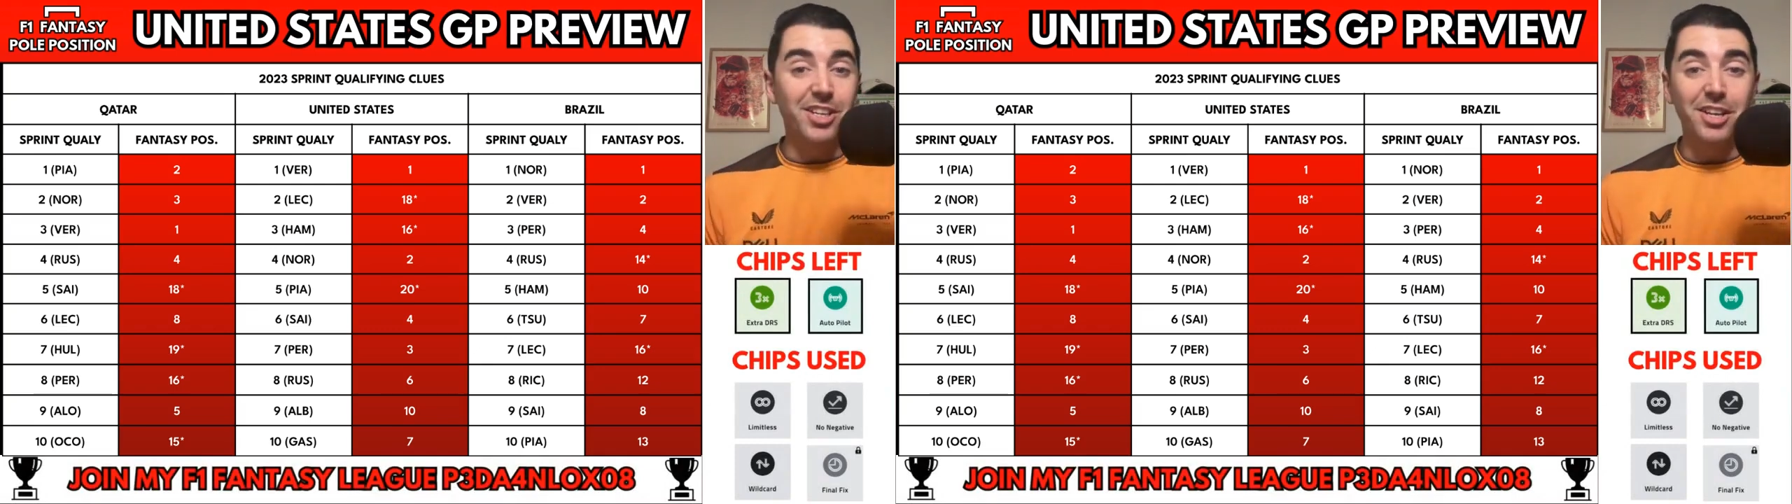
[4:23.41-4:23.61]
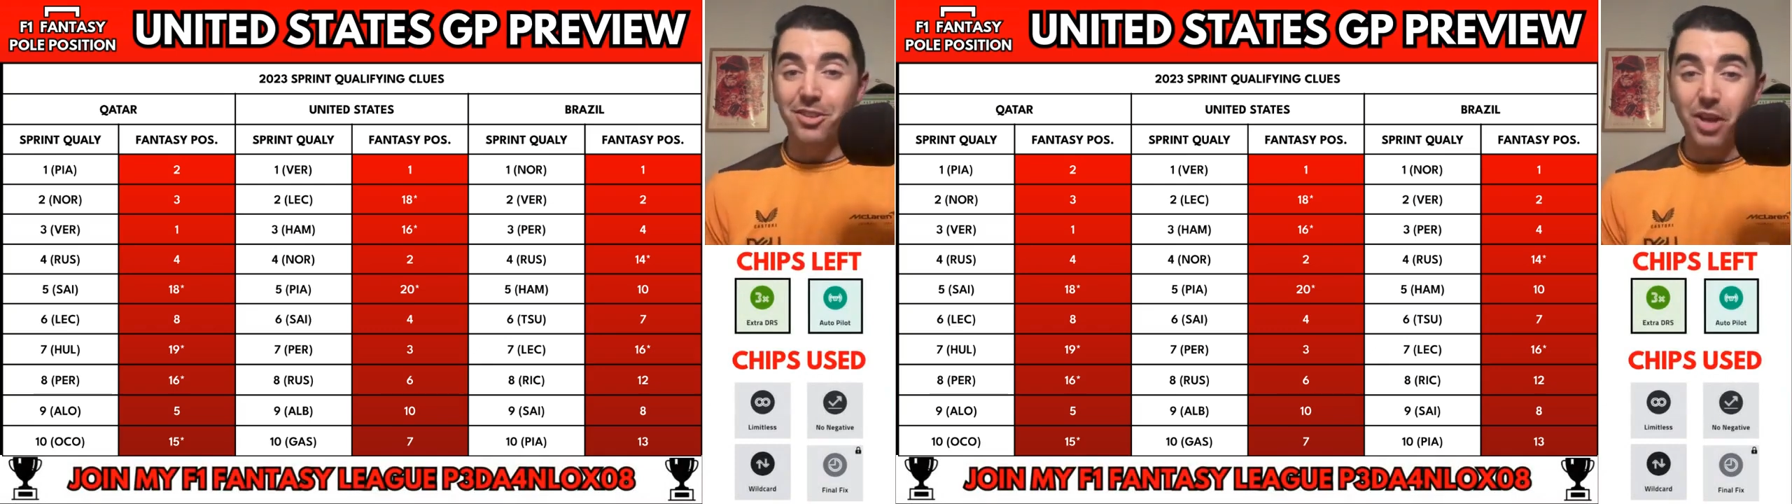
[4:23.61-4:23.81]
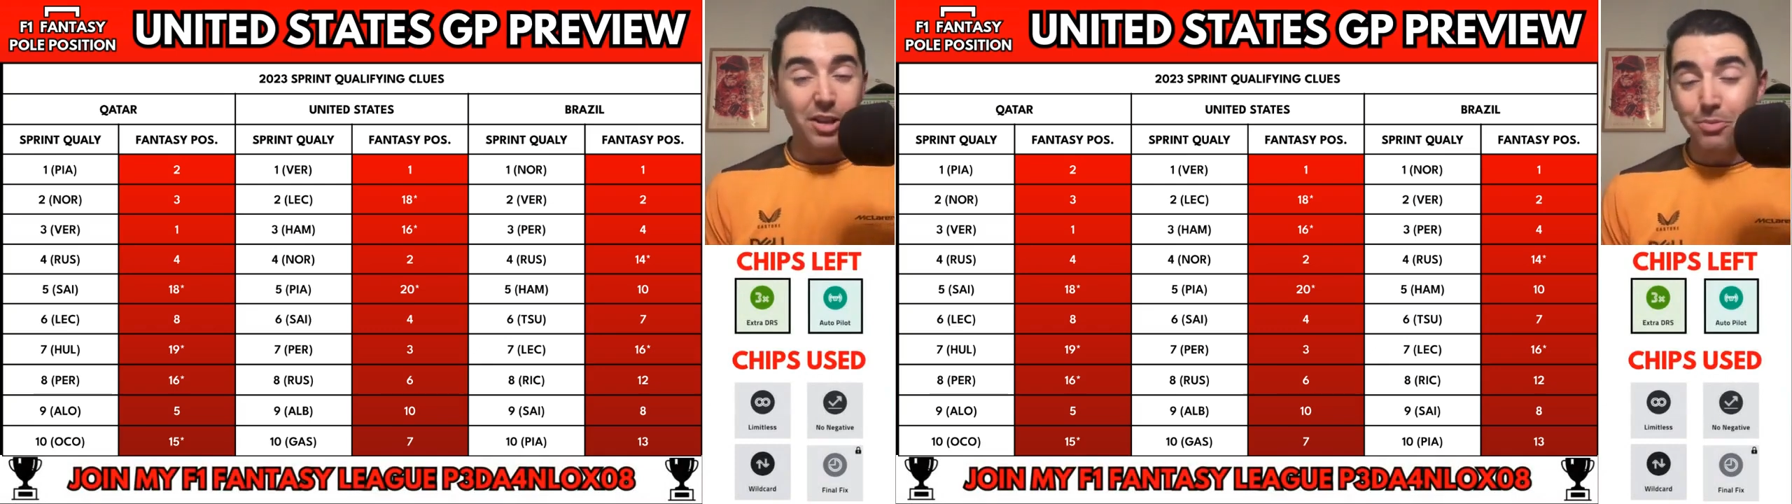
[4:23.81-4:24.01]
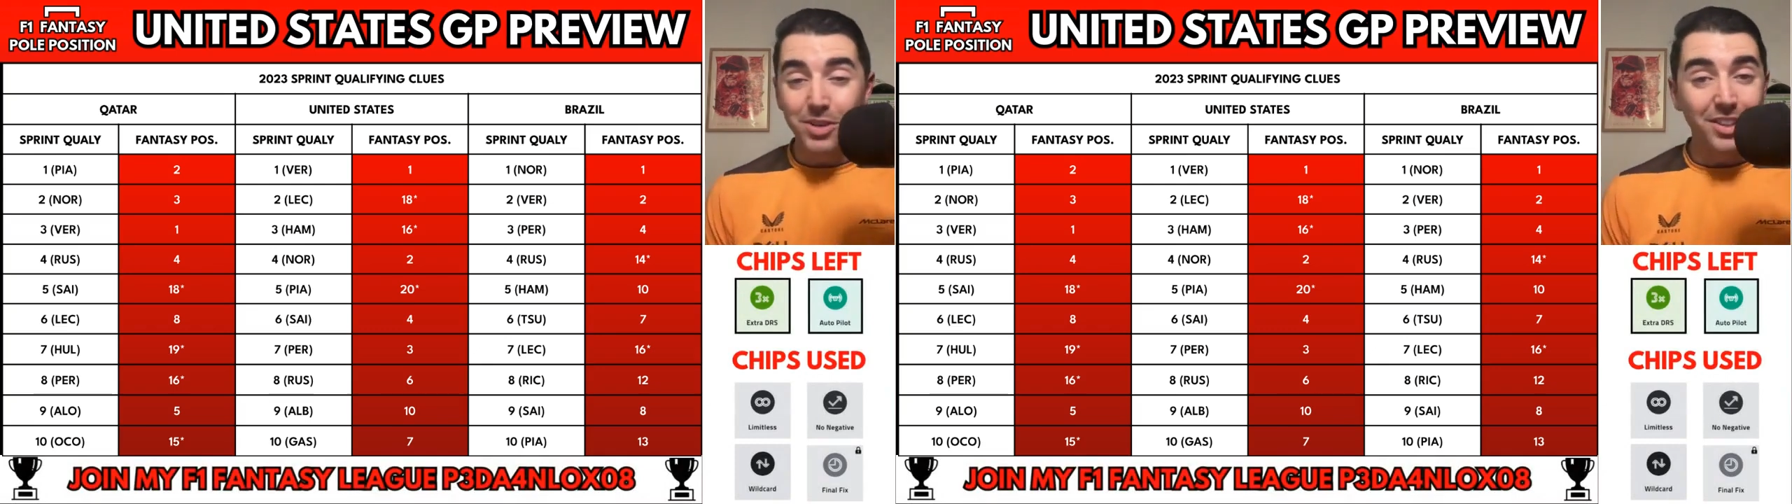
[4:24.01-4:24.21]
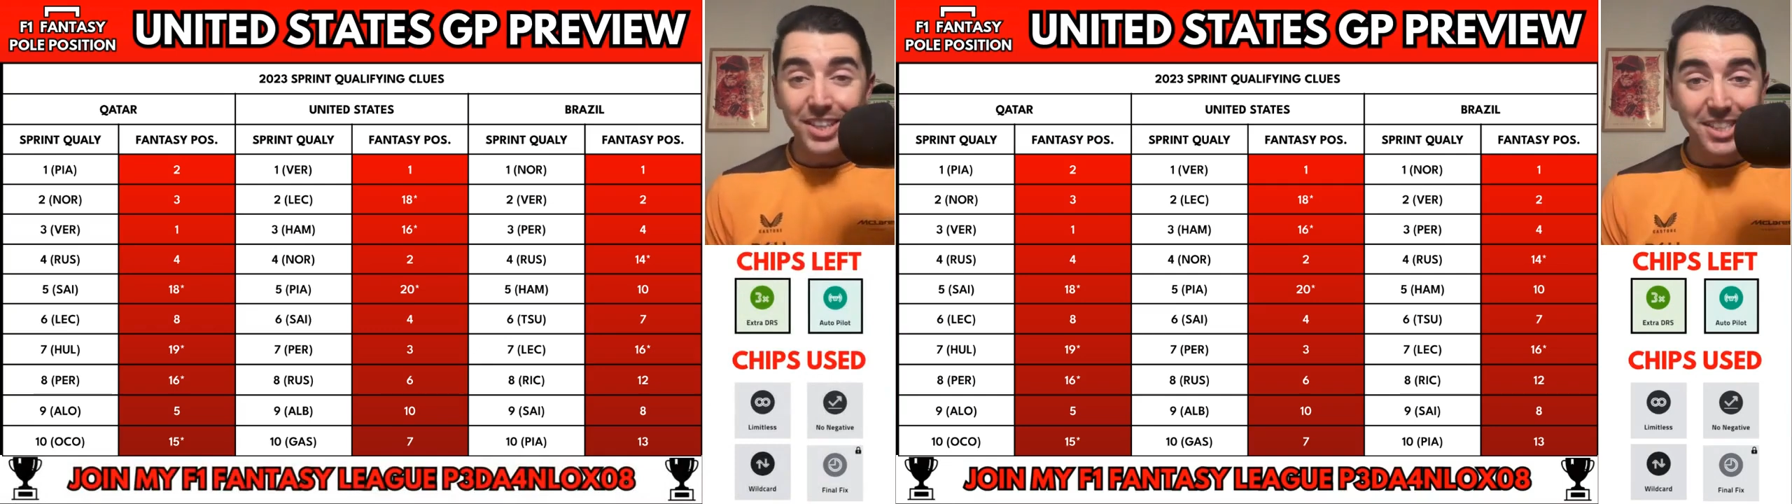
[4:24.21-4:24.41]
and I don't
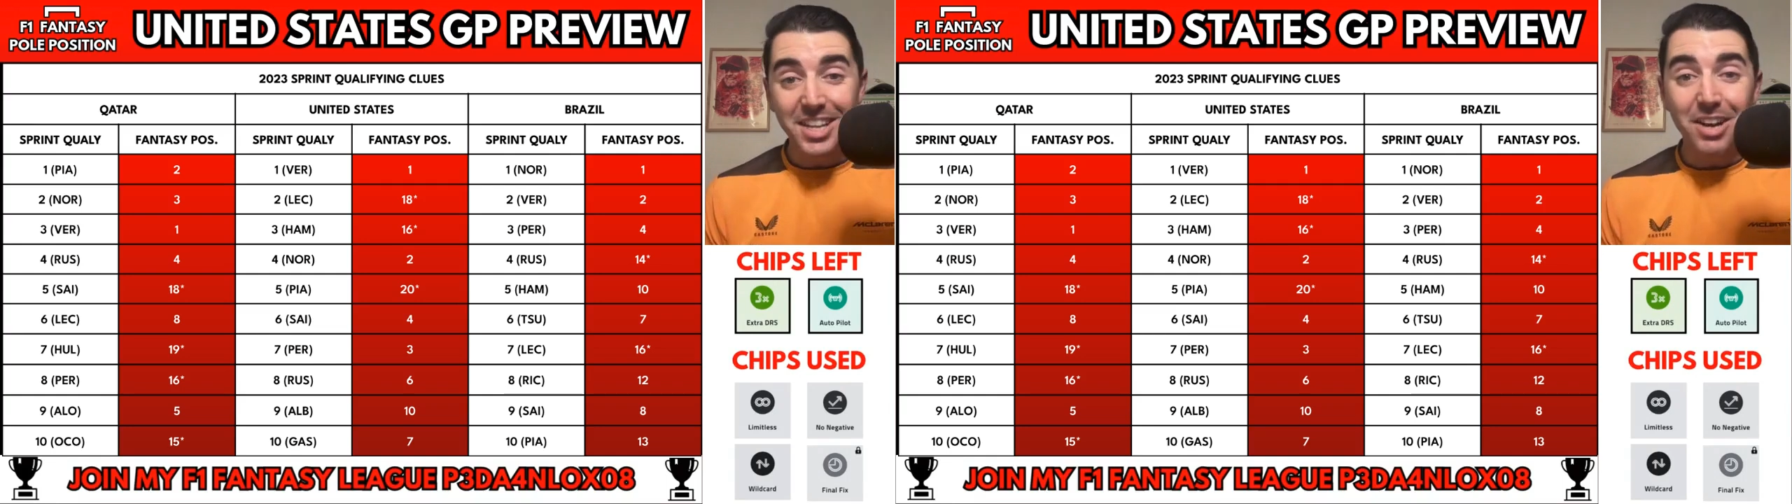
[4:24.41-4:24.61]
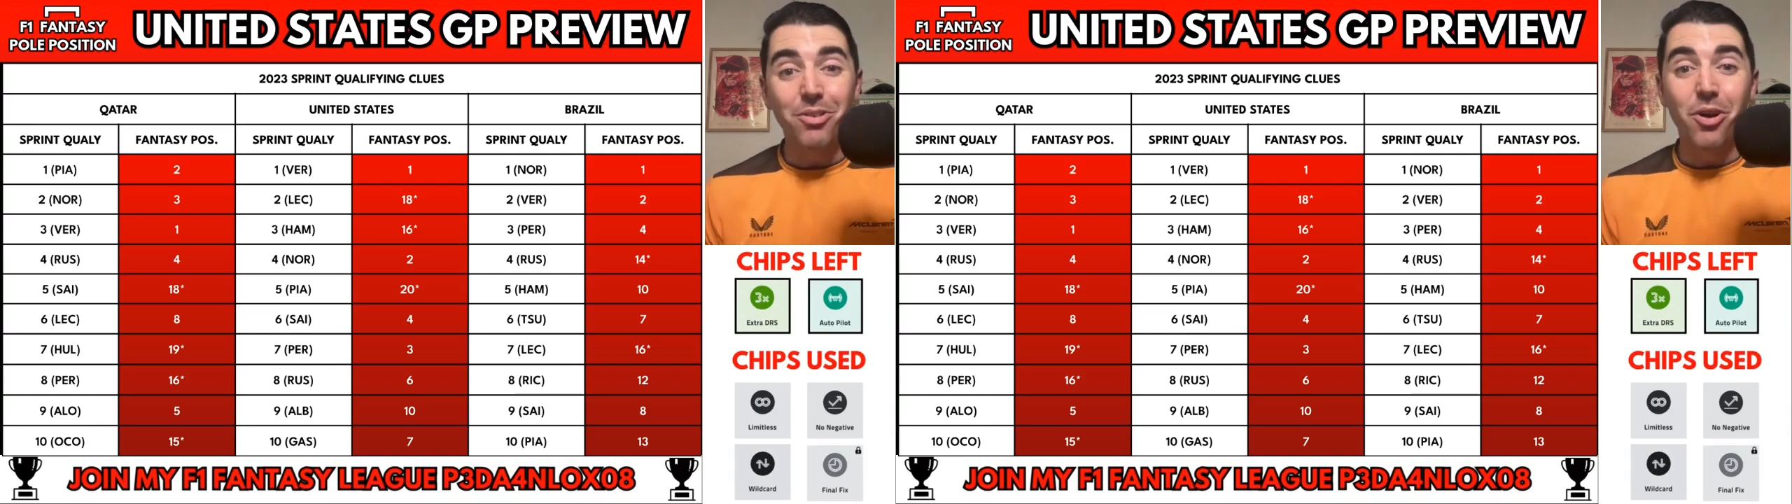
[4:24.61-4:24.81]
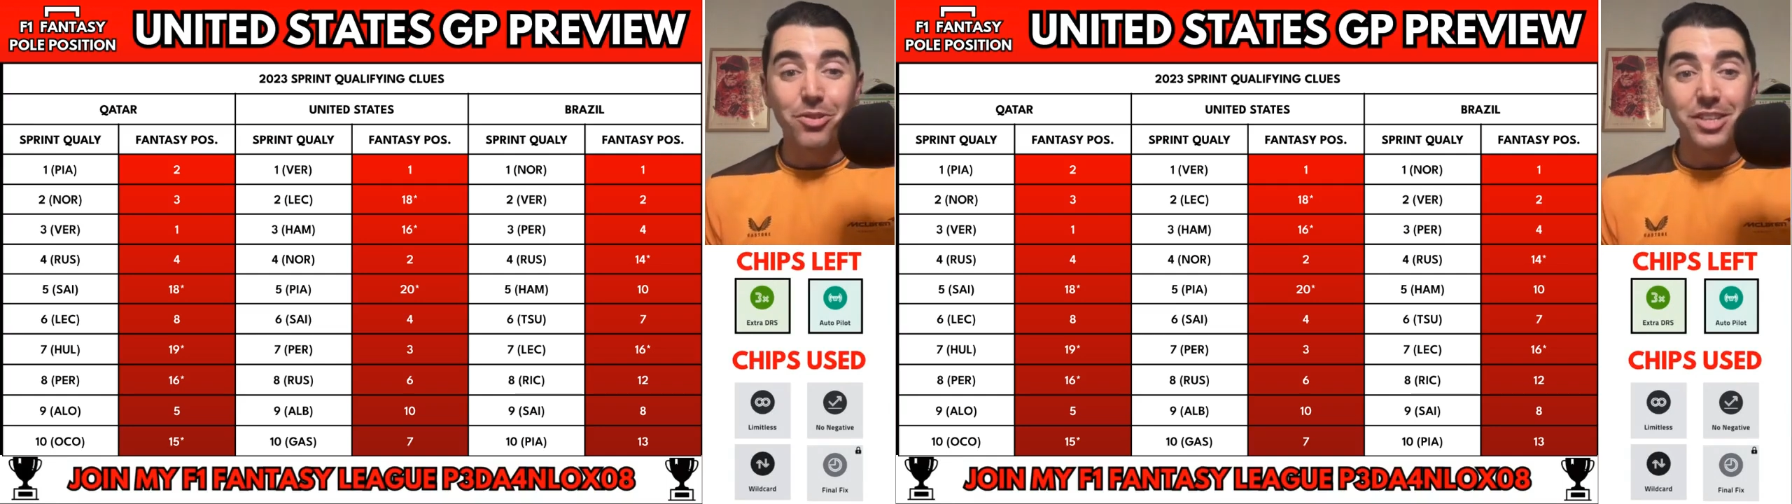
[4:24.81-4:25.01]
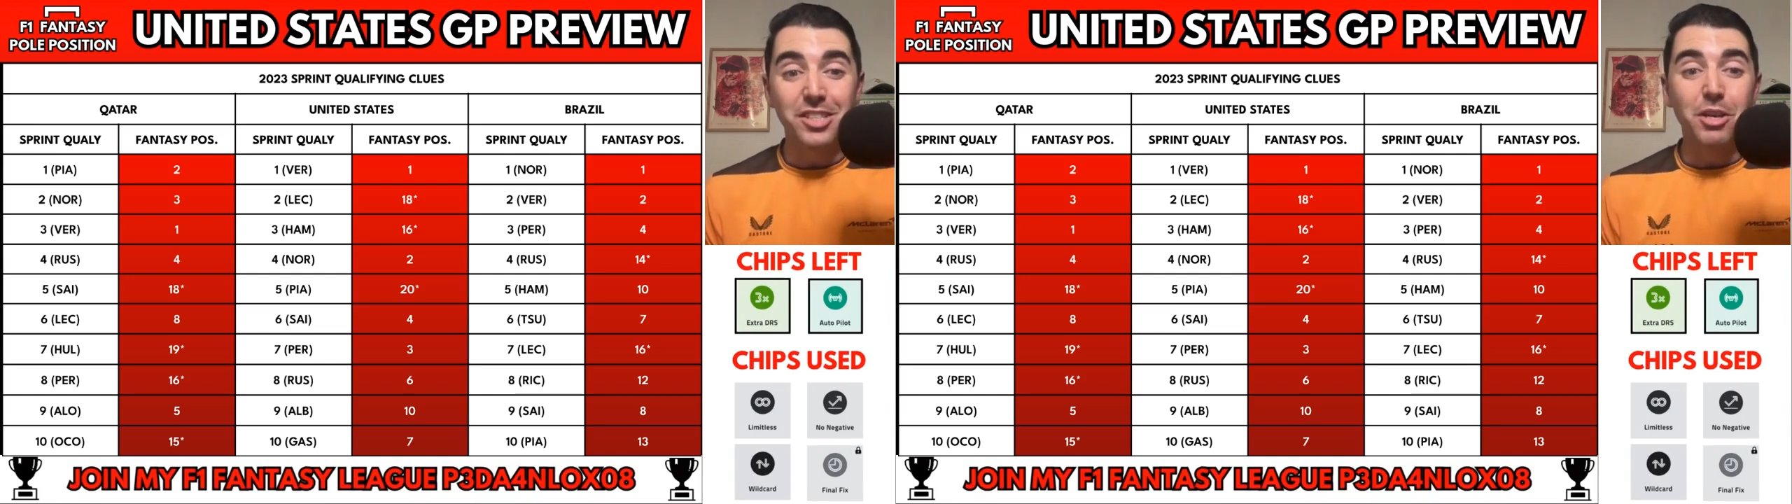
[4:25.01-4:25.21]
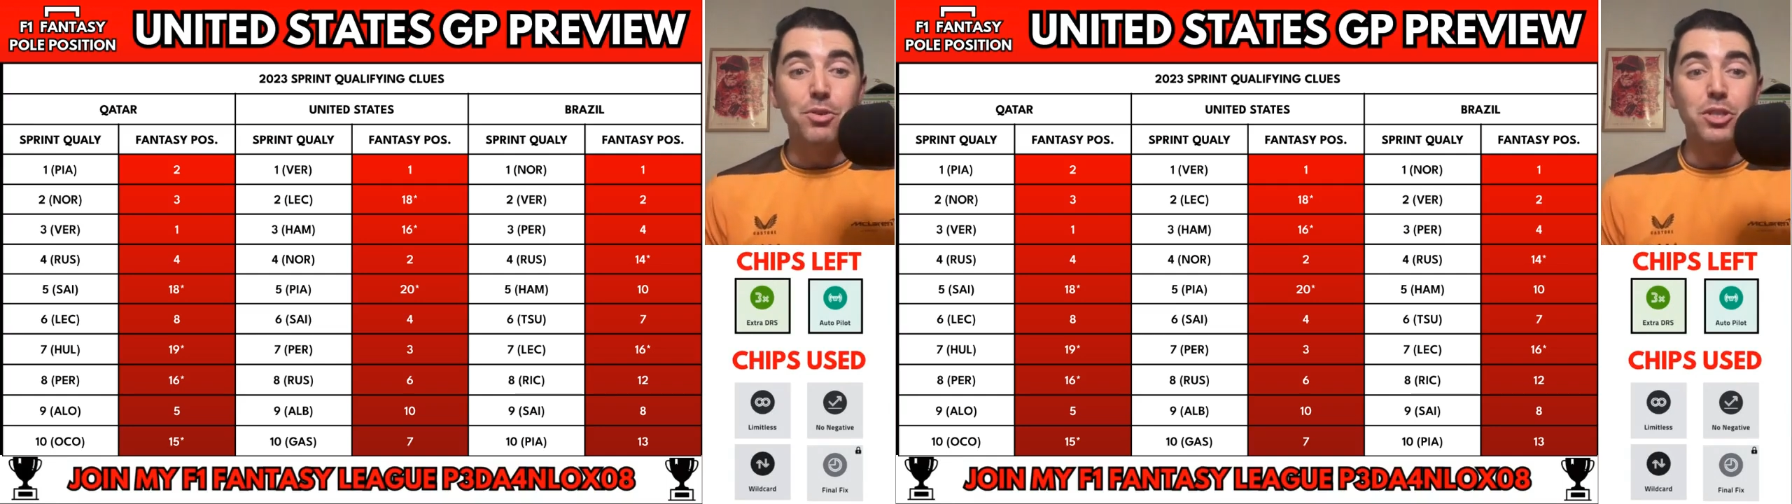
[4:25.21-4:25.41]
want to list out all
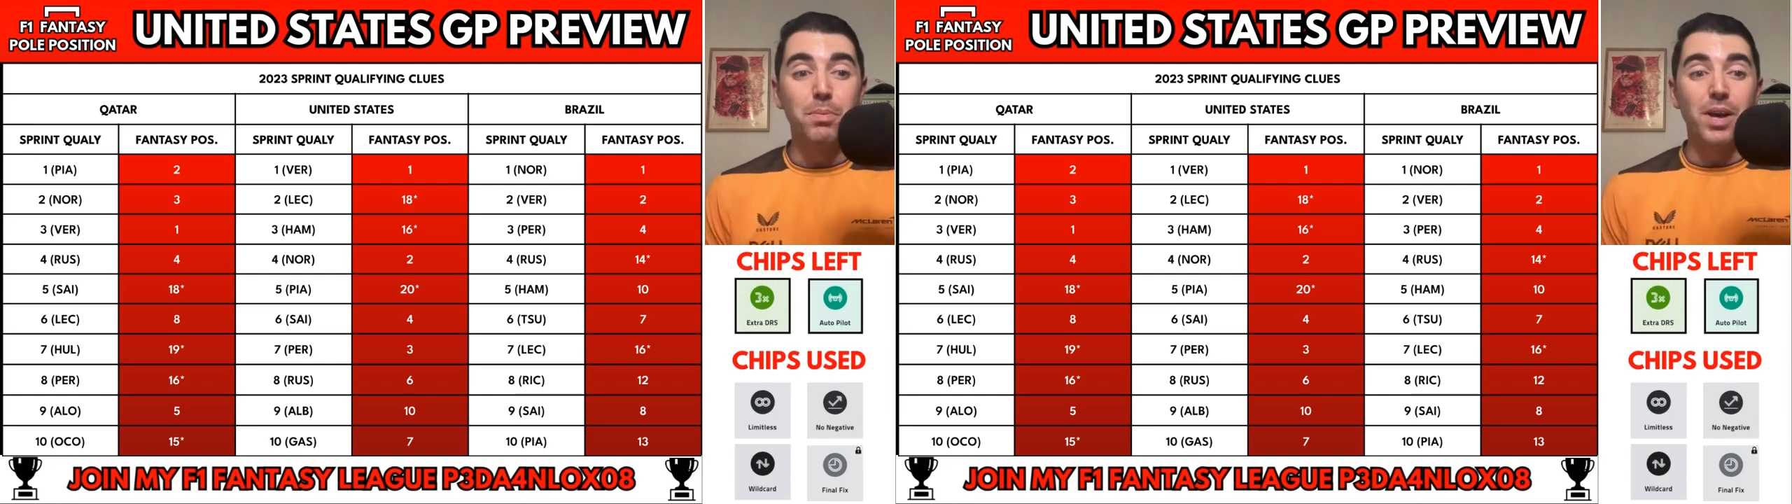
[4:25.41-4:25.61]
these numbers.